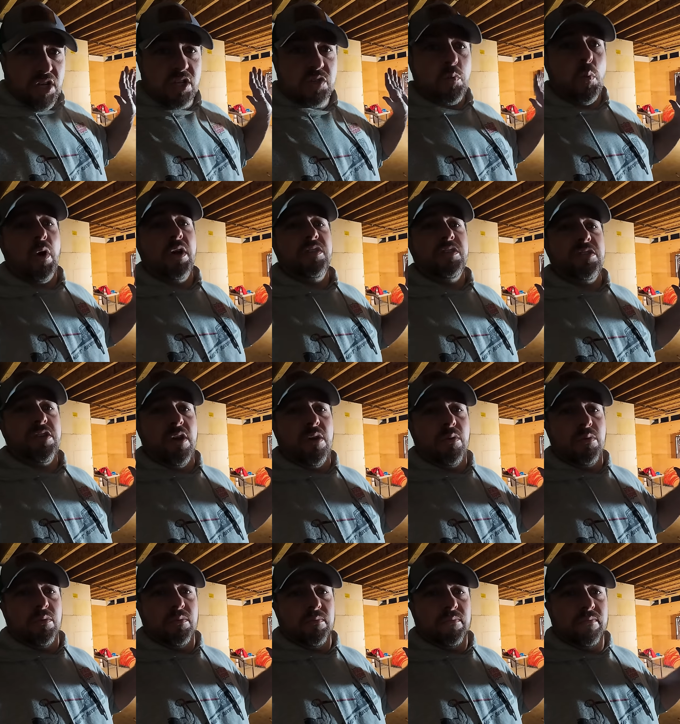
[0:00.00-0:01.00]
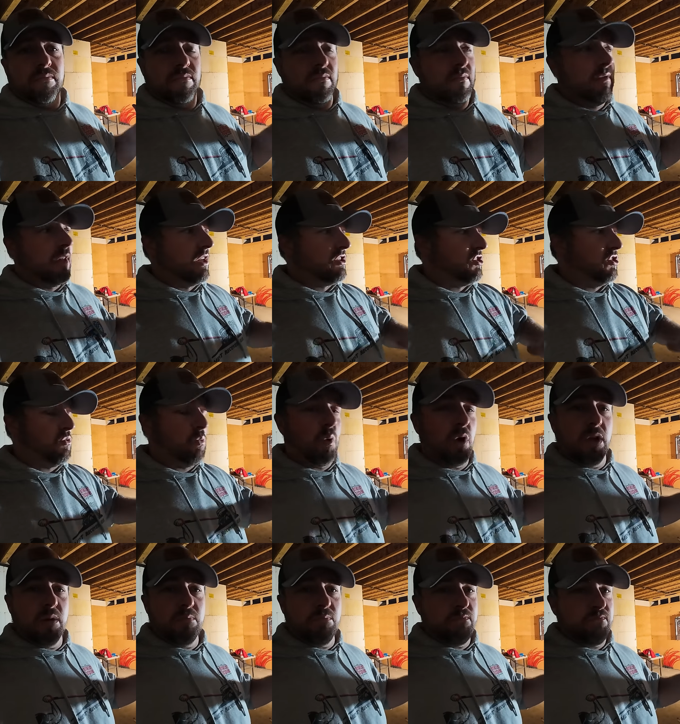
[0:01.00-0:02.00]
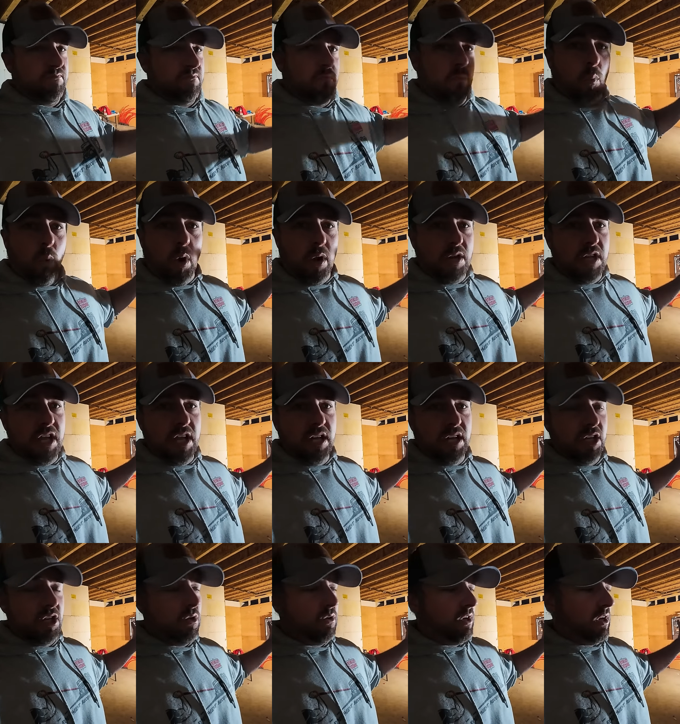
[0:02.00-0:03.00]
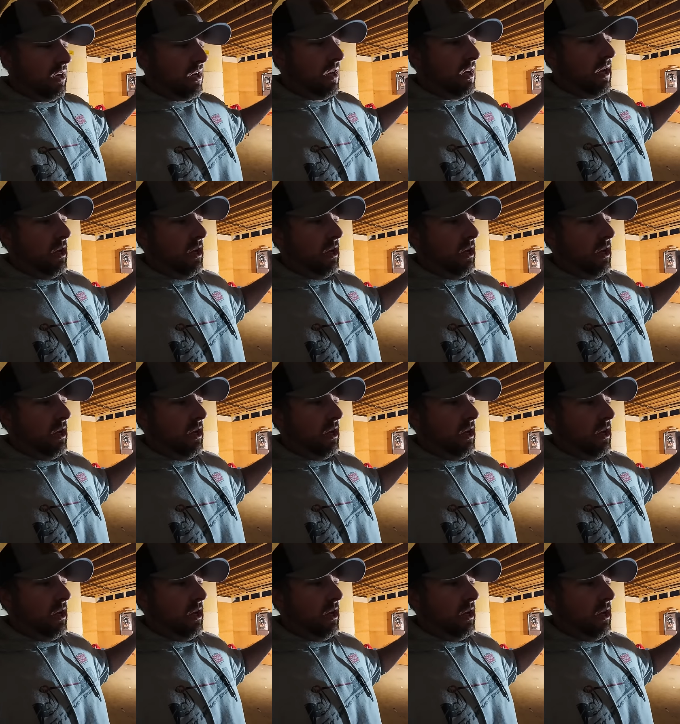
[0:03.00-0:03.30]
is one zone. That's just one, one heating unit